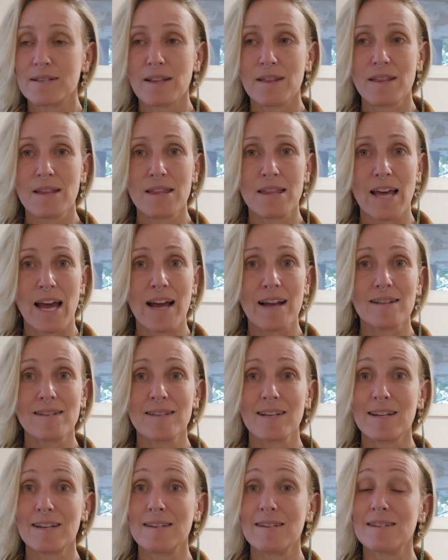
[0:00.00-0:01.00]
and the
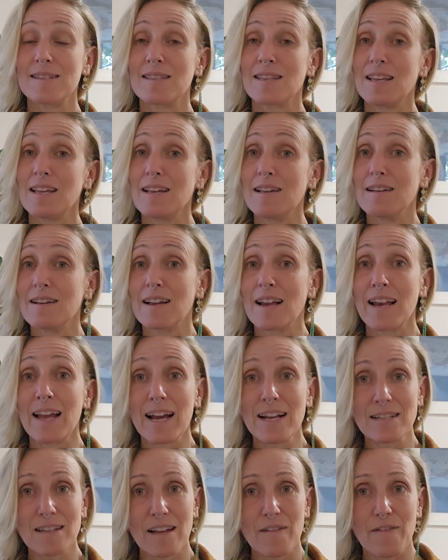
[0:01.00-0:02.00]
that, and the
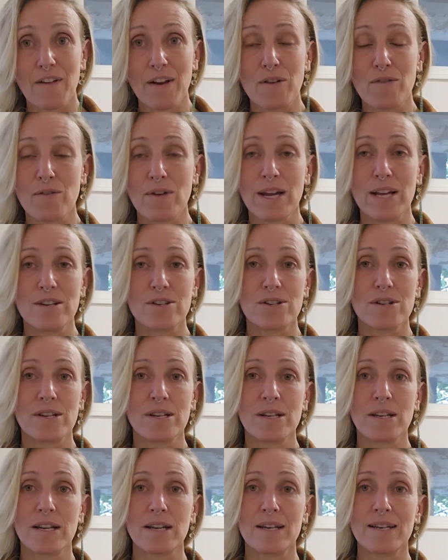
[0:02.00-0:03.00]
Galactic
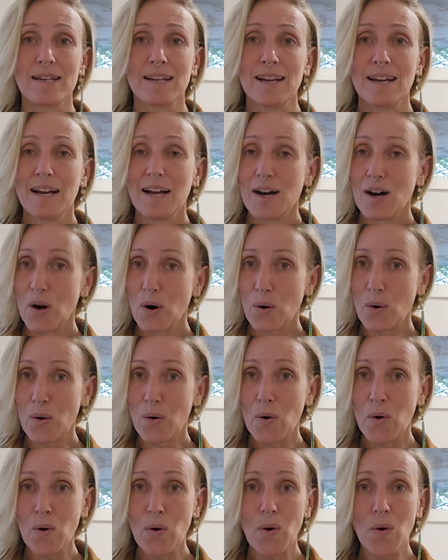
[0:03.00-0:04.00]
Federation, and
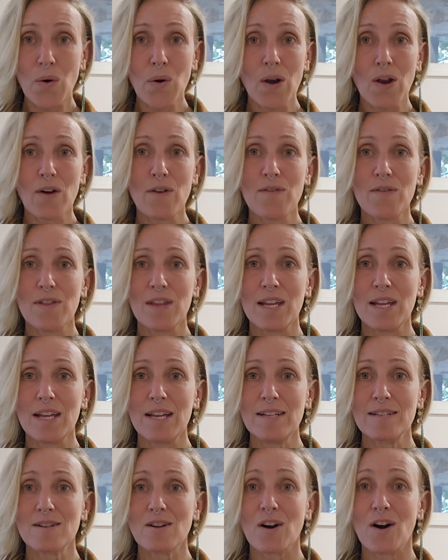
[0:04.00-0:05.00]
all of
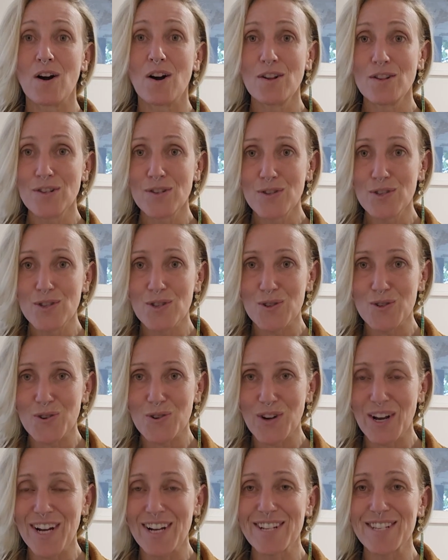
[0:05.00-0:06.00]
these
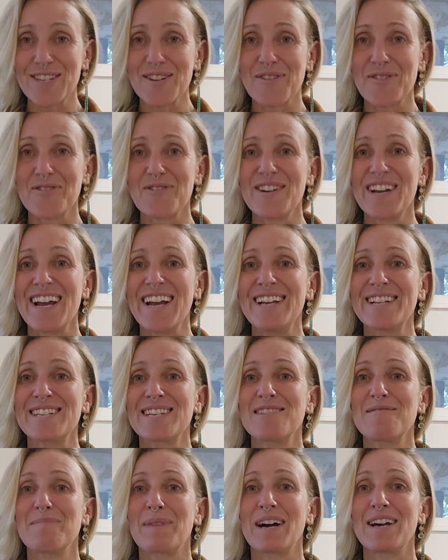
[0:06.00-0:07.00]
constructs
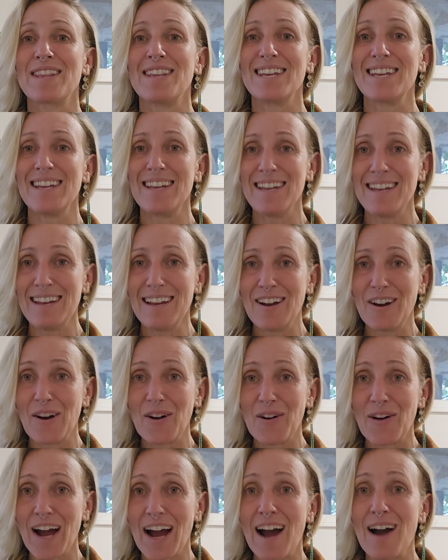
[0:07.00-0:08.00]
created by the
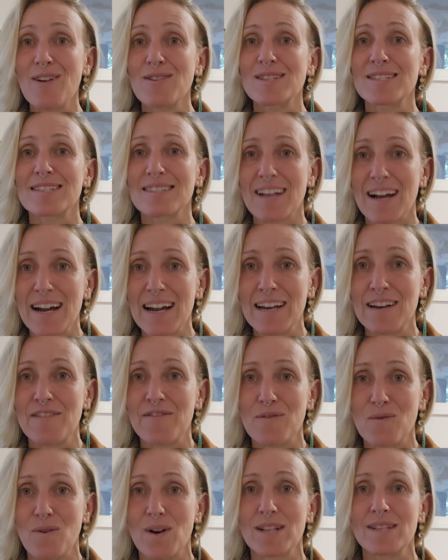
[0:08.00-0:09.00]
ego outside
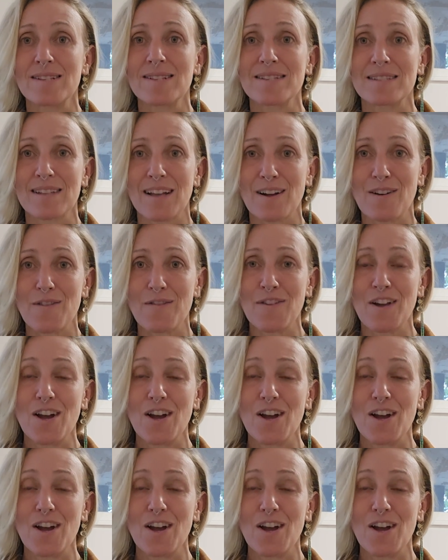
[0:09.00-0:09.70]
of oneself.